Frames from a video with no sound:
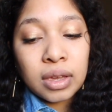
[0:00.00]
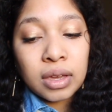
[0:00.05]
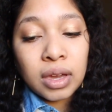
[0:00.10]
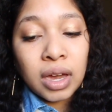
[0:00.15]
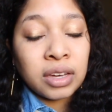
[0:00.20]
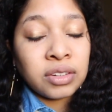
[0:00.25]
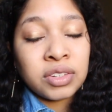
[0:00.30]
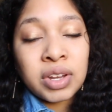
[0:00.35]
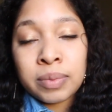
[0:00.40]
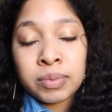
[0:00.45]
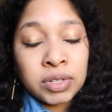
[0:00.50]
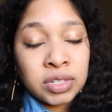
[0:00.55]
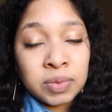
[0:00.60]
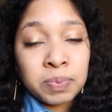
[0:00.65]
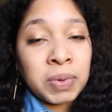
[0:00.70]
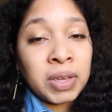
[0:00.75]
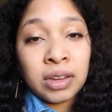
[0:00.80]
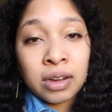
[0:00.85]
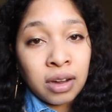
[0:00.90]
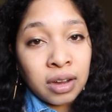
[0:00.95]
I'm just
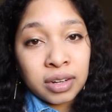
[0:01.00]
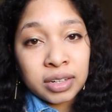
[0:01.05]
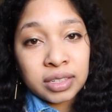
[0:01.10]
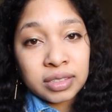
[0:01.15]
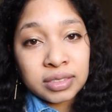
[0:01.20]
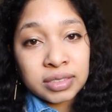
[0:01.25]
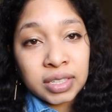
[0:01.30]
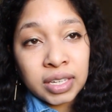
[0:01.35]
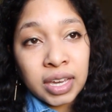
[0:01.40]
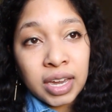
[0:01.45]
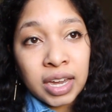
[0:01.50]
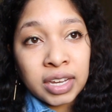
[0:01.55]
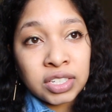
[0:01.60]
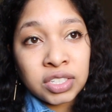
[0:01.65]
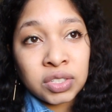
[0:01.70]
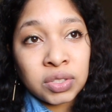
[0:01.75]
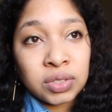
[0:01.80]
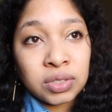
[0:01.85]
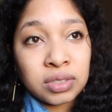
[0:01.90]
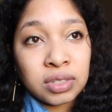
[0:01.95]
being honest. Like, I
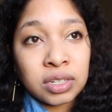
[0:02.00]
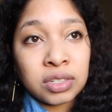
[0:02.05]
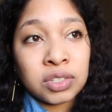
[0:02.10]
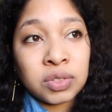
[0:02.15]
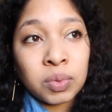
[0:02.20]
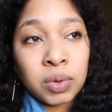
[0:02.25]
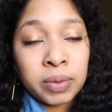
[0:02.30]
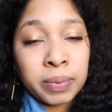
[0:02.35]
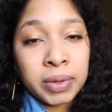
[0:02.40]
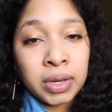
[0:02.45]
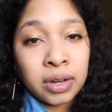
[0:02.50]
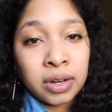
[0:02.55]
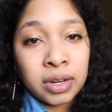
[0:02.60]
just want to be